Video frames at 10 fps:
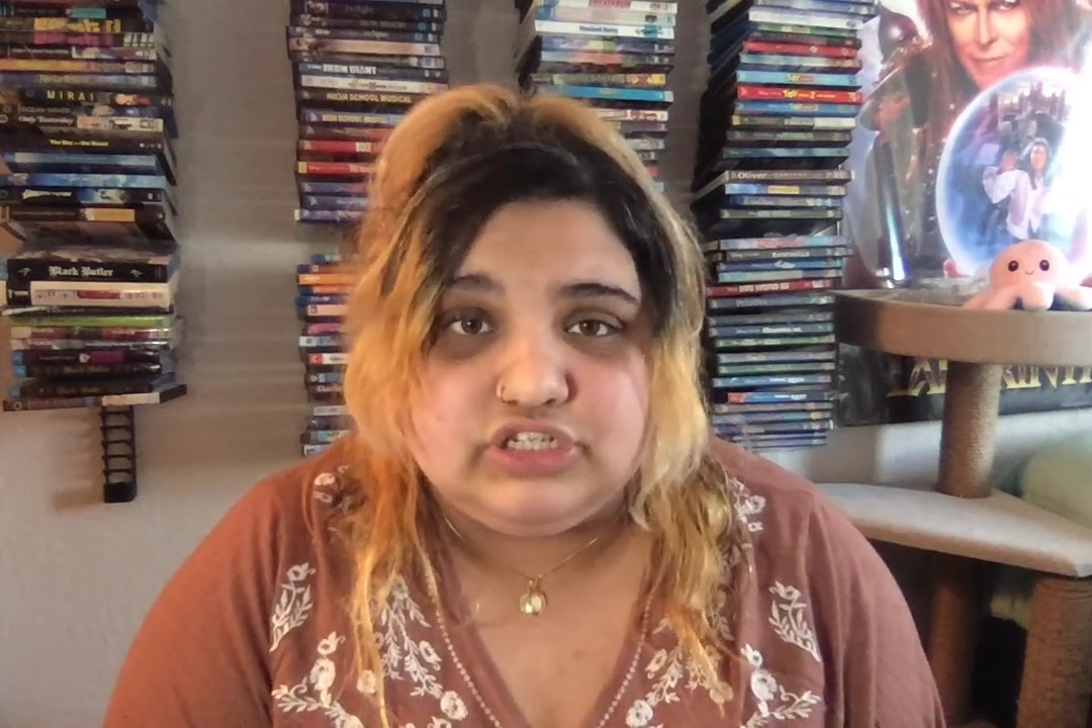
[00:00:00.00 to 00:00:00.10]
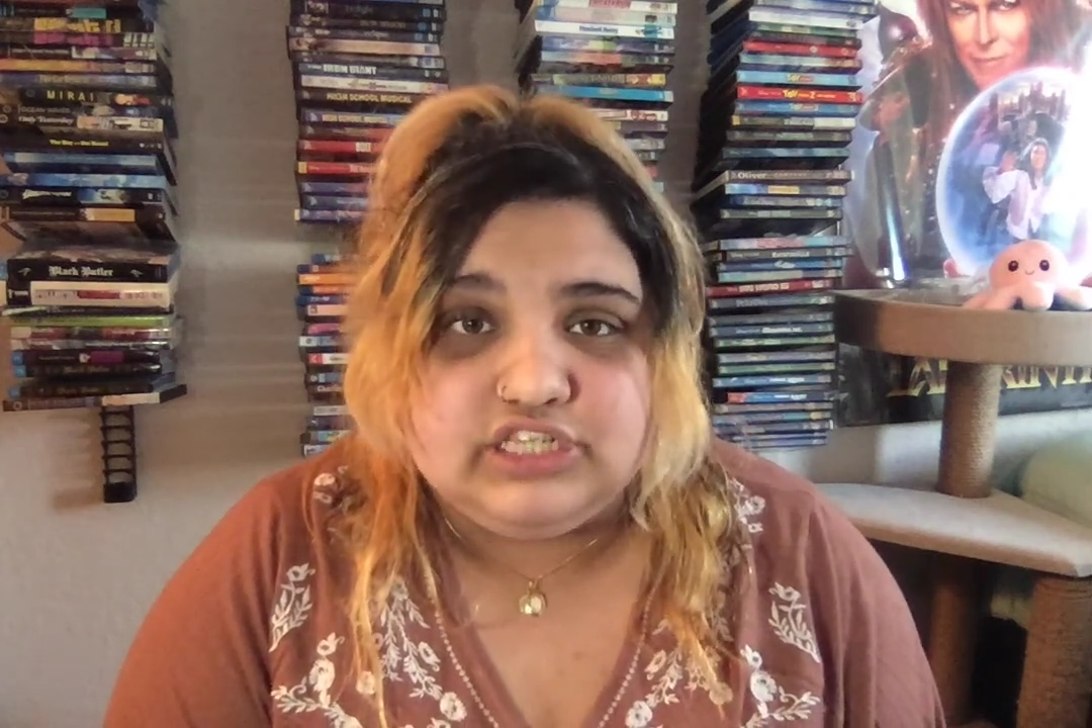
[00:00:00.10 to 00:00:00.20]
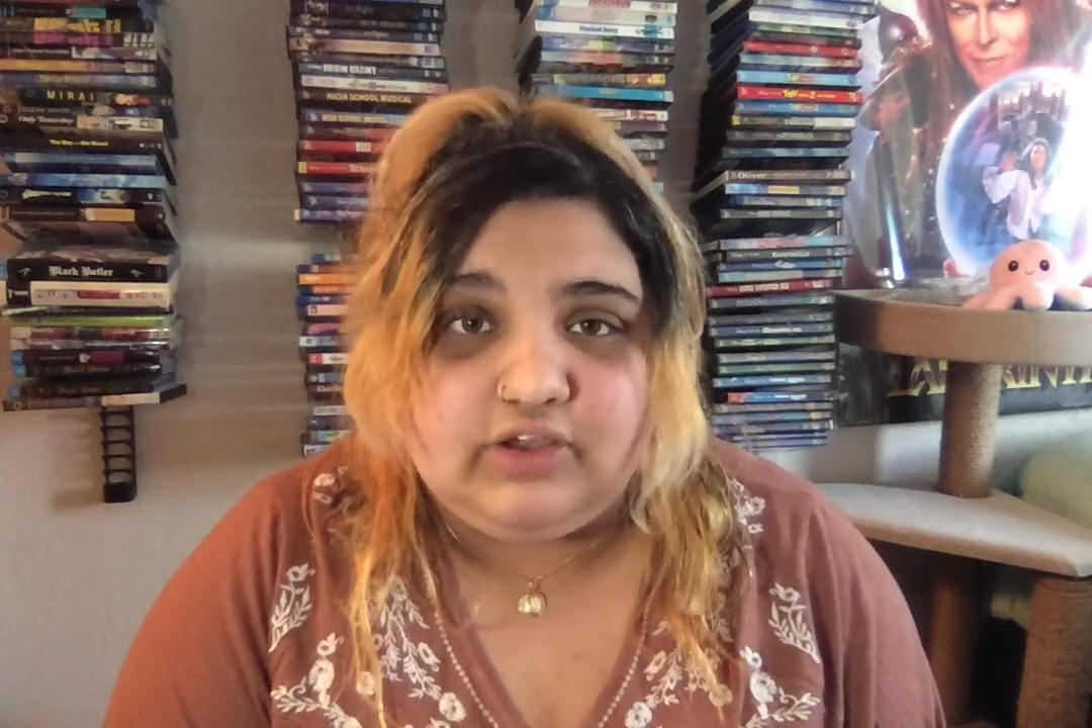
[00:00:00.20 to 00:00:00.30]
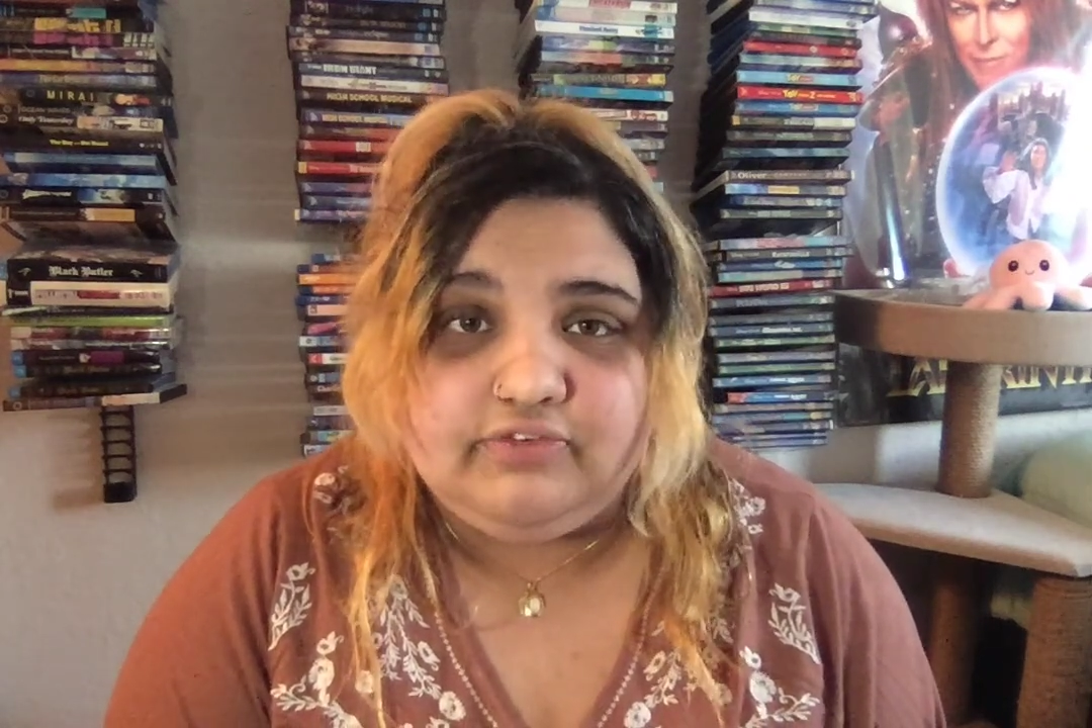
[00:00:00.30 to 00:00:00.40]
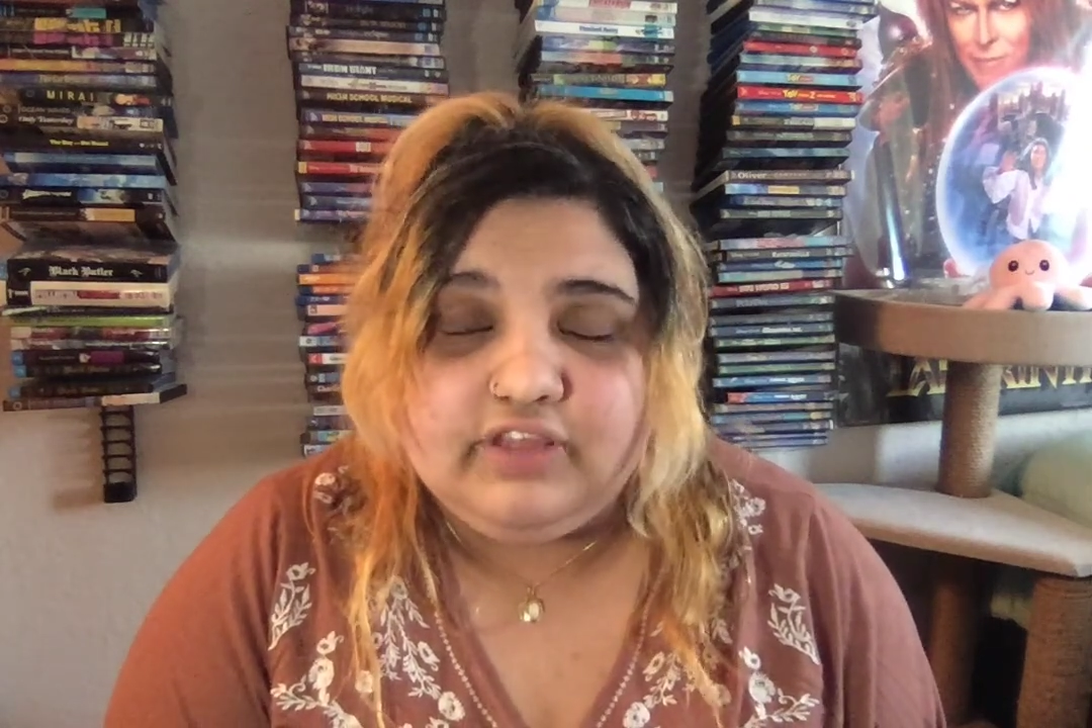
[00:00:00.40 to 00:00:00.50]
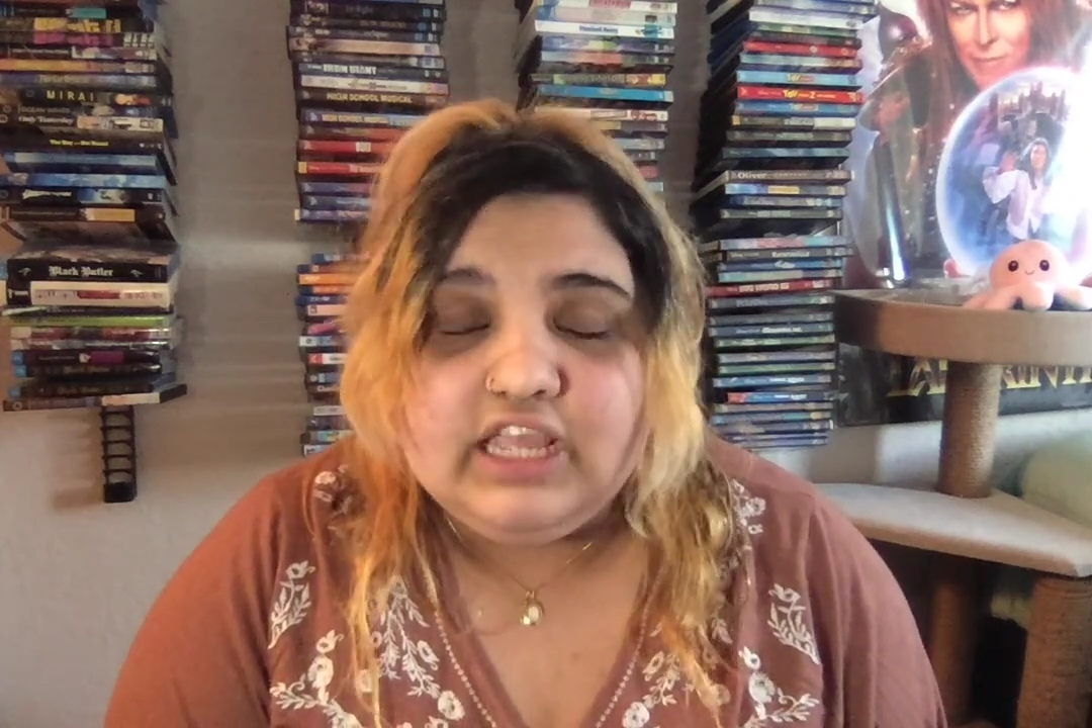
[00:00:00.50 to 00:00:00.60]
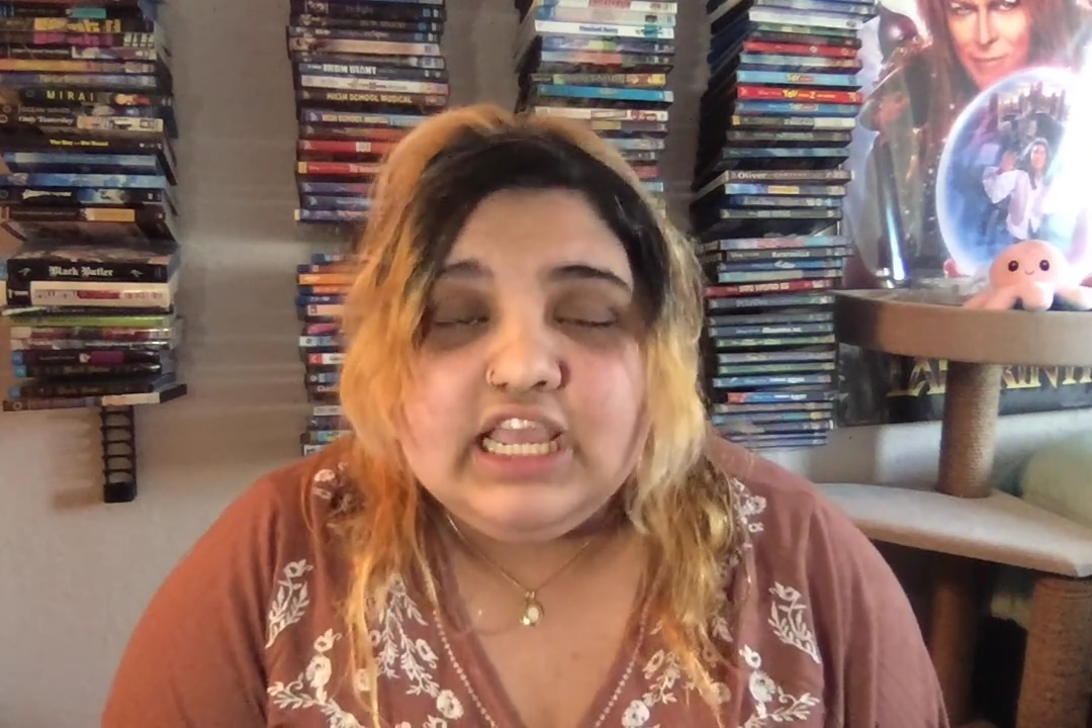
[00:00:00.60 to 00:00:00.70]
yourself.